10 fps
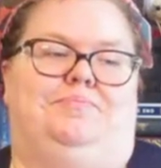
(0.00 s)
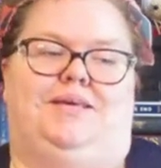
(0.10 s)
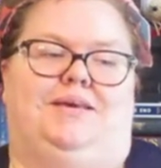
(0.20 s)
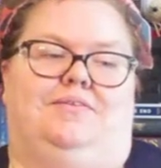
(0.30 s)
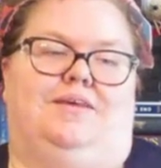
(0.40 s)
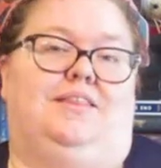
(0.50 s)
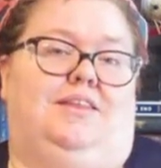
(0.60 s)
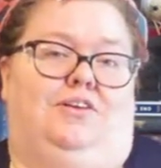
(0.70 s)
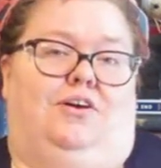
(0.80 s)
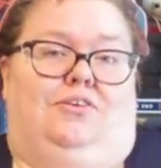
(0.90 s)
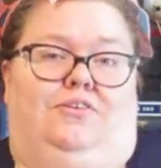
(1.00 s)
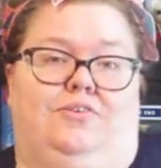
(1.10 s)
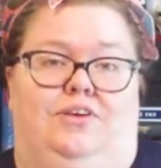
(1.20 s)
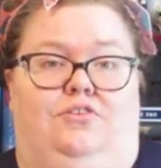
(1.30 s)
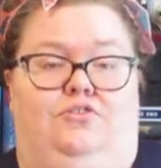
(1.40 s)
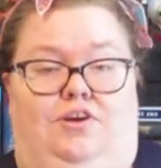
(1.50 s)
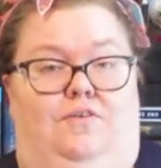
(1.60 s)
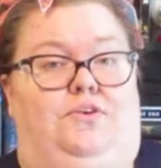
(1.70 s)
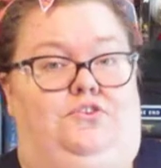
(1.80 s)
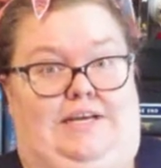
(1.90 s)
because I think honestly you should
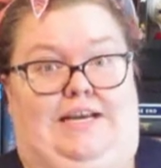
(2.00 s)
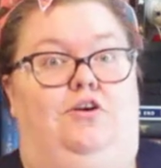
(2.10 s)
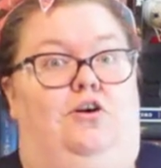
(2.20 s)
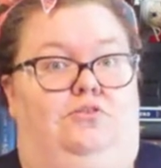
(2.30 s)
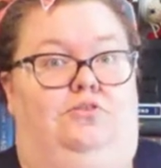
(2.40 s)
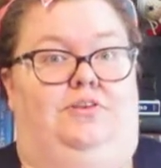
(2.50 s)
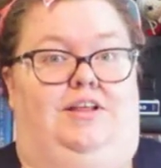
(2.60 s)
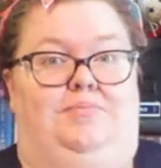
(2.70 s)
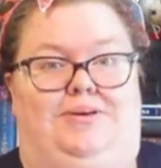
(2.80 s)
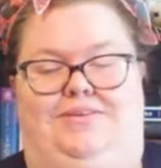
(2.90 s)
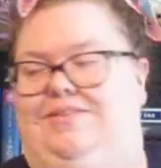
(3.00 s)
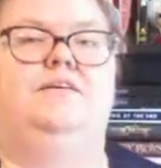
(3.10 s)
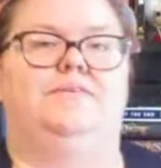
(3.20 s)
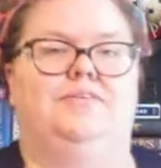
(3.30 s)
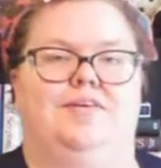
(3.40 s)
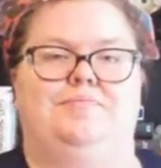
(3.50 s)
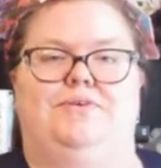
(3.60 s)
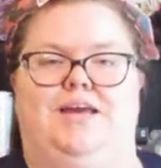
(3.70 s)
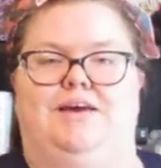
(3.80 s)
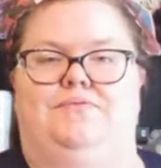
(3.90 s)
go and check out all of these books. First up,
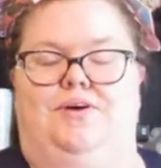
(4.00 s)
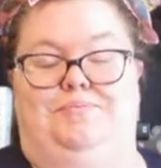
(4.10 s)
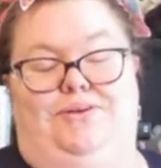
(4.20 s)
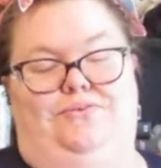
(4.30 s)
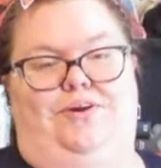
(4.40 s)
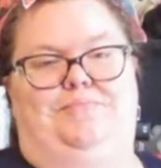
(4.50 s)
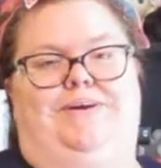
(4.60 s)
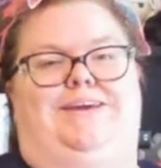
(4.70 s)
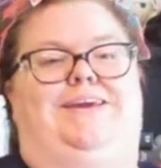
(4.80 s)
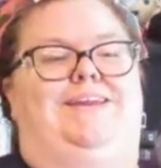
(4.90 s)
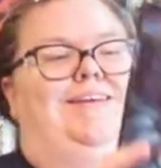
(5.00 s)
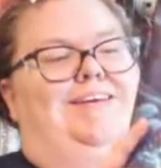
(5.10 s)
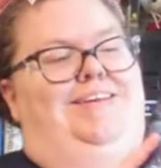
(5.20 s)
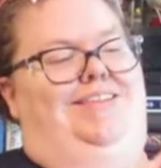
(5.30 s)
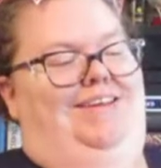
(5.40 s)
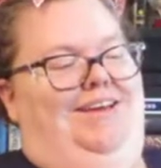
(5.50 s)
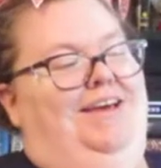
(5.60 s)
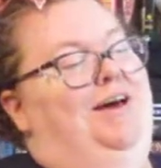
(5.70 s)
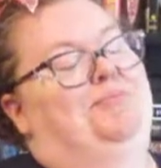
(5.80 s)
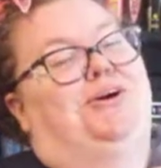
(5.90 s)
we have a middle grade book. It is
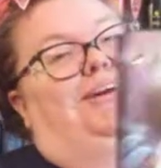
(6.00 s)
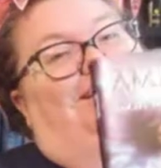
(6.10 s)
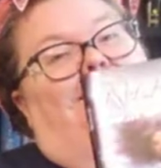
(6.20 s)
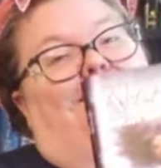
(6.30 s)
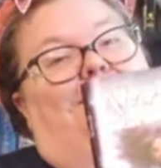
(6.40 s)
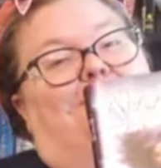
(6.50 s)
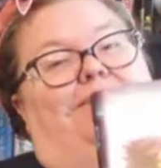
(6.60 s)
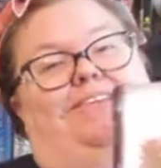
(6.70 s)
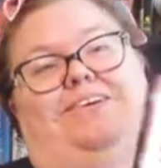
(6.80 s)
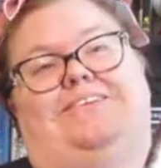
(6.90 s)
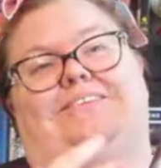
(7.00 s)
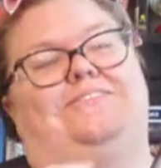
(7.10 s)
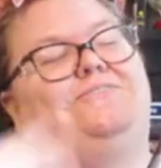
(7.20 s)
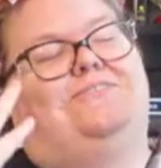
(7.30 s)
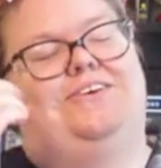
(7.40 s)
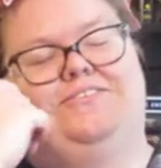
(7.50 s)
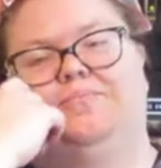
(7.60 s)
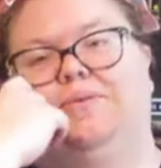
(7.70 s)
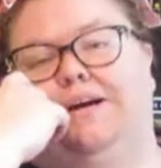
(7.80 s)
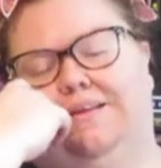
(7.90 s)
Amari and the Night Brothers. No
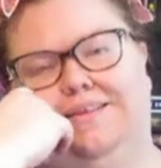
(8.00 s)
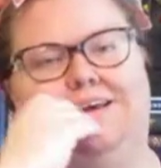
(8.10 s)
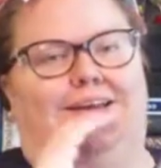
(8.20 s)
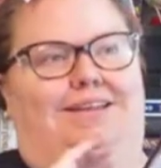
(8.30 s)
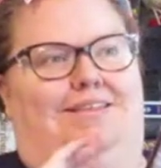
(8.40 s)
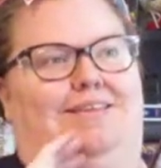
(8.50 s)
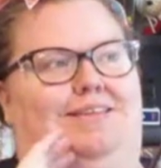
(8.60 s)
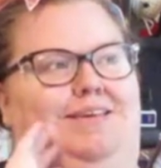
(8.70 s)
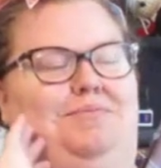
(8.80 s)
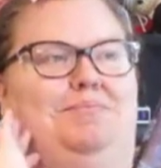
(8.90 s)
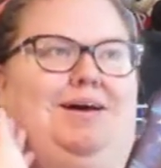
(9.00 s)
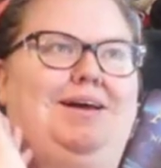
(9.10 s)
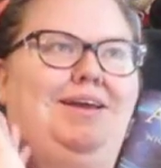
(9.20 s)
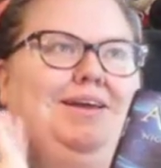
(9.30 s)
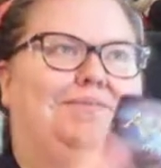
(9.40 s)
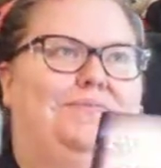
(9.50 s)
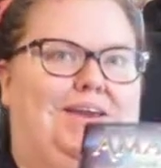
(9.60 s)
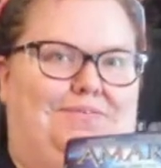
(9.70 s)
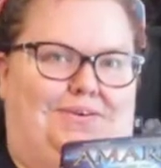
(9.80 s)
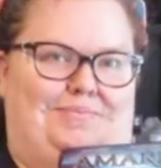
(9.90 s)
surprise, this is my
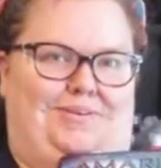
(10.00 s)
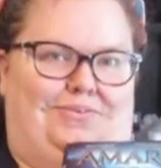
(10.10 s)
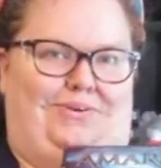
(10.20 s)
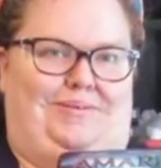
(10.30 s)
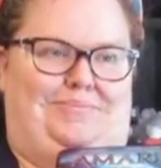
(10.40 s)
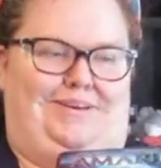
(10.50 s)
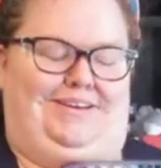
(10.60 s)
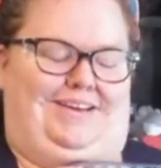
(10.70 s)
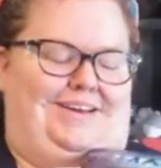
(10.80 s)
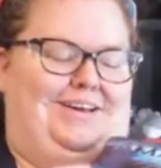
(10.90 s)
favorite middle grade book.